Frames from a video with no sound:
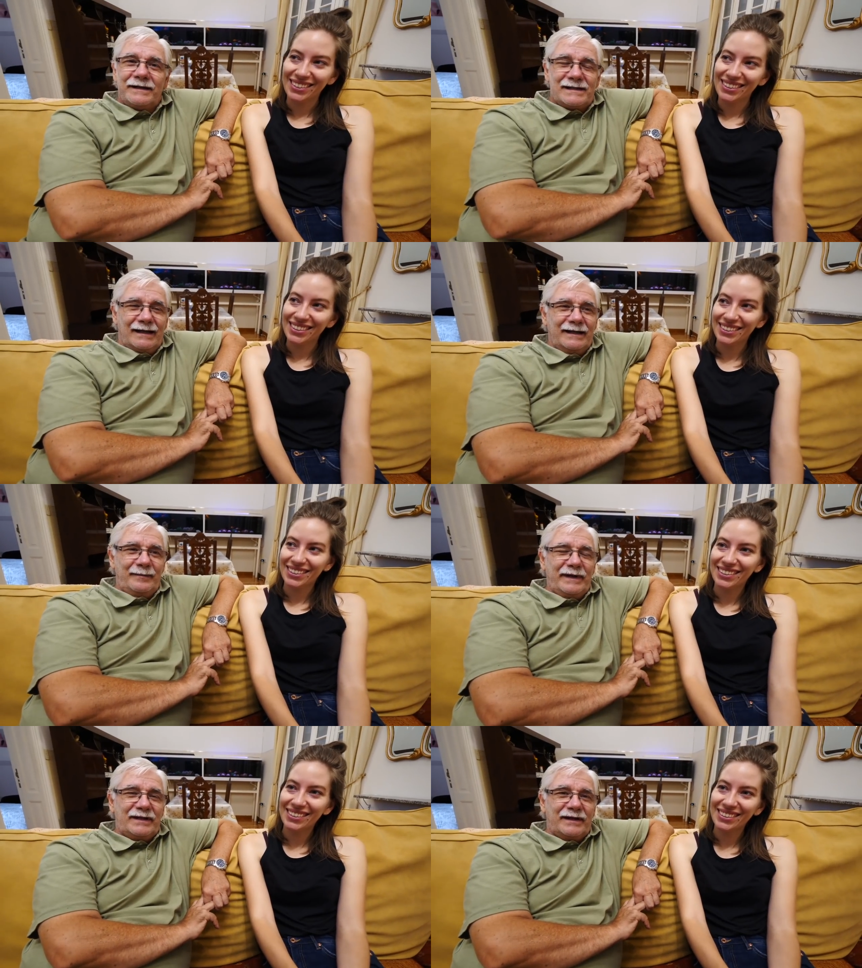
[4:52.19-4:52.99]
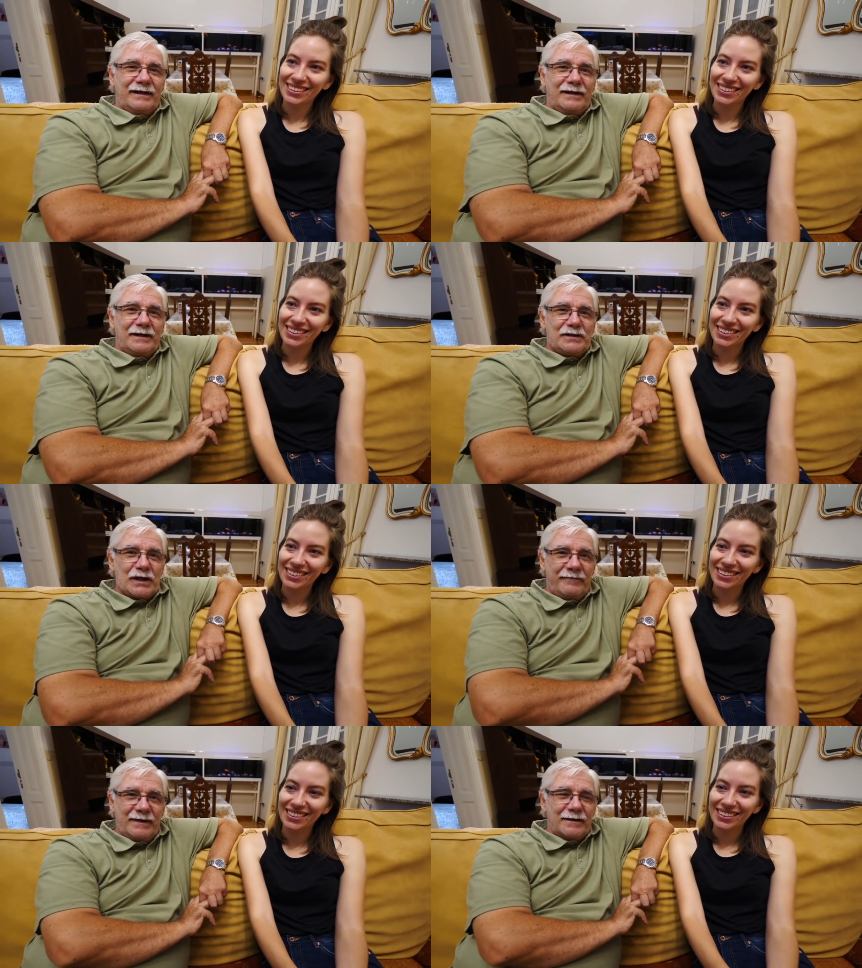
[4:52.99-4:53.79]
Speaker 1: it's a little bit uh,
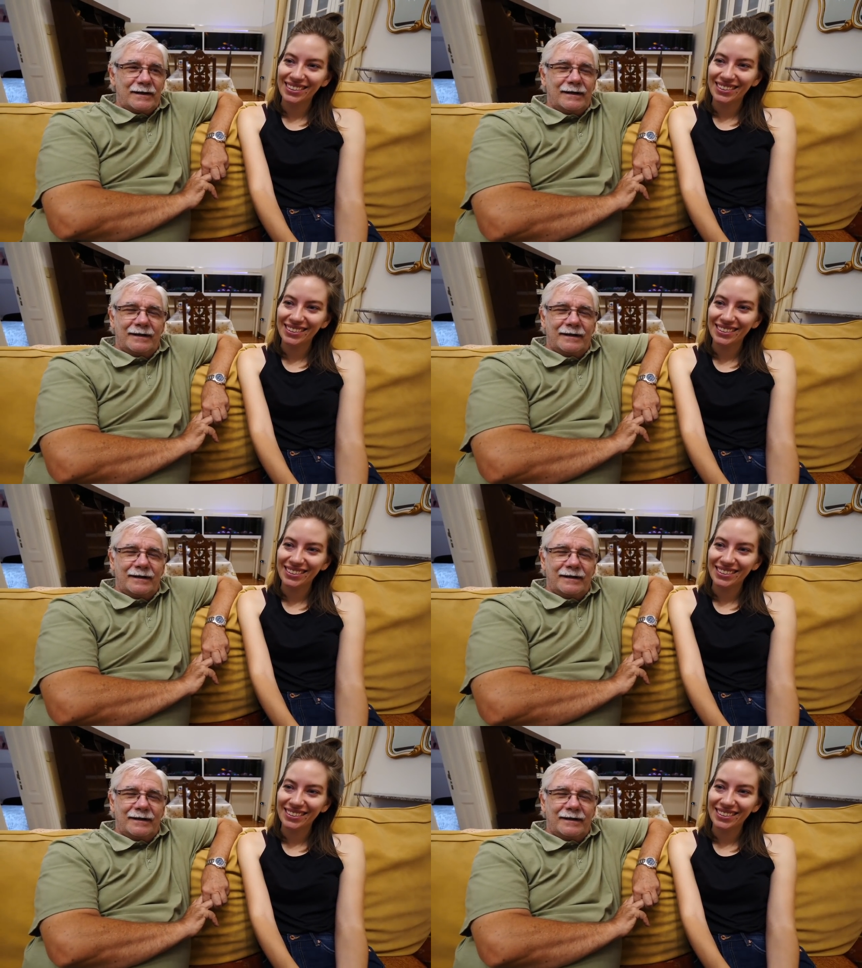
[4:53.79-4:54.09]
chubbier.